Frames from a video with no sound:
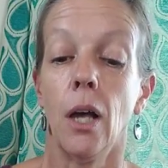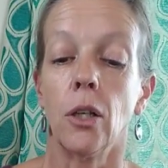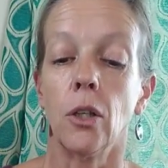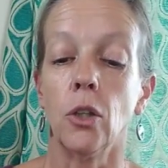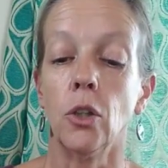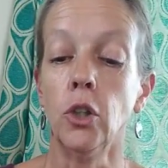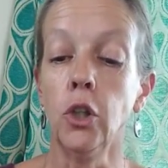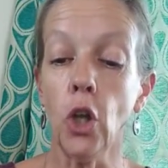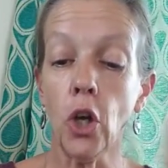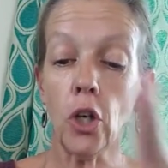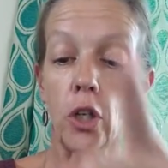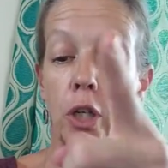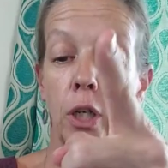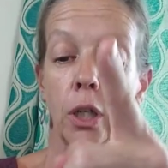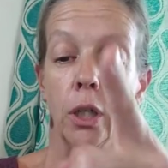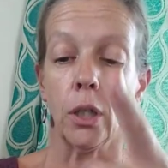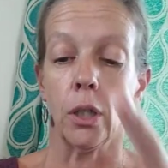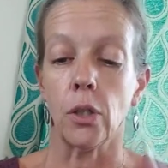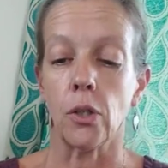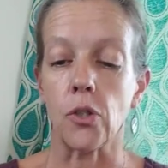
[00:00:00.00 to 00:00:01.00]
Before he
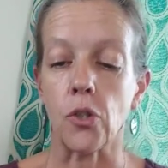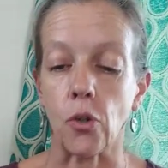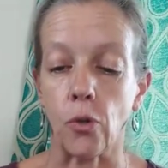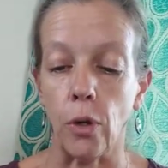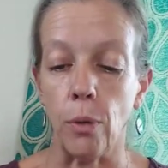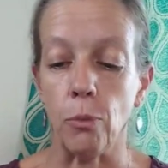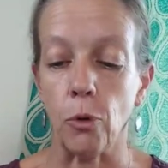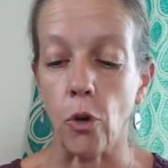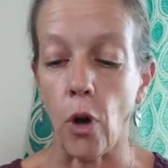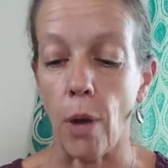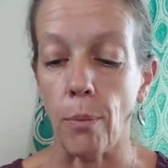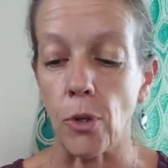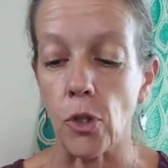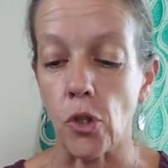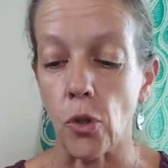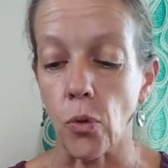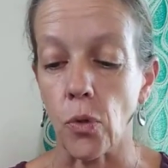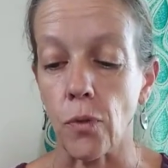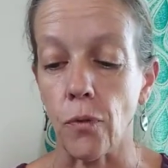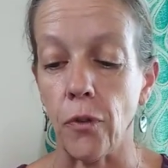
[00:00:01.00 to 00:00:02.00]
even looked,
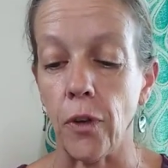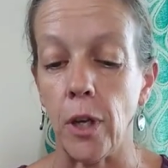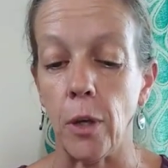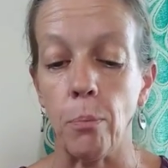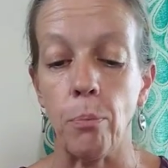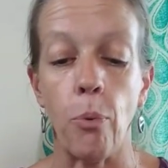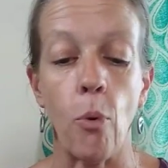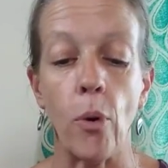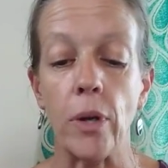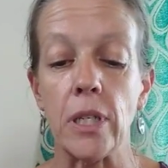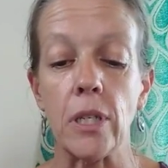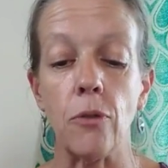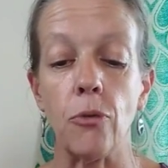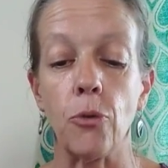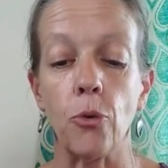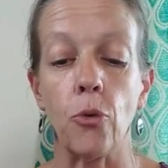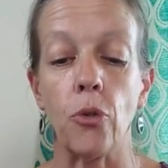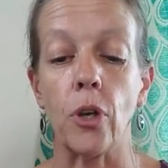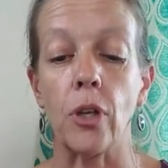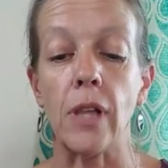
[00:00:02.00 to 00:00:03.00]
Charlie knew exactly
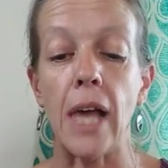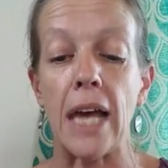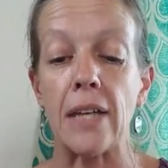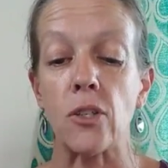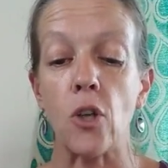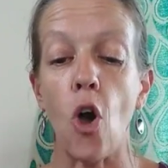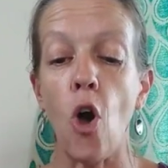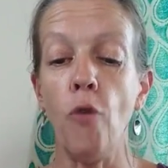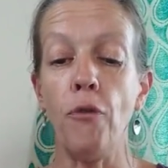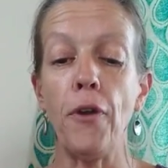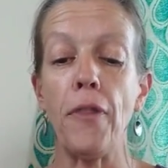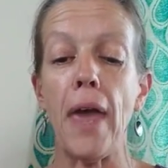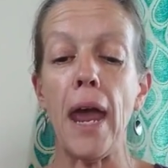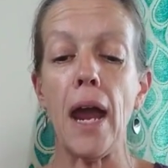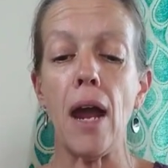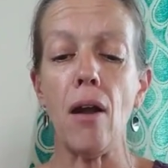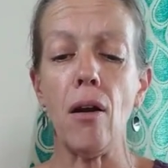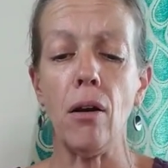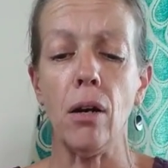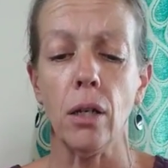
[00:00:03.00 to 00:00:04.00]
what he was going to
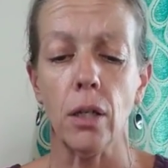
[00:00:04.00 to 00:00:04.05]
see.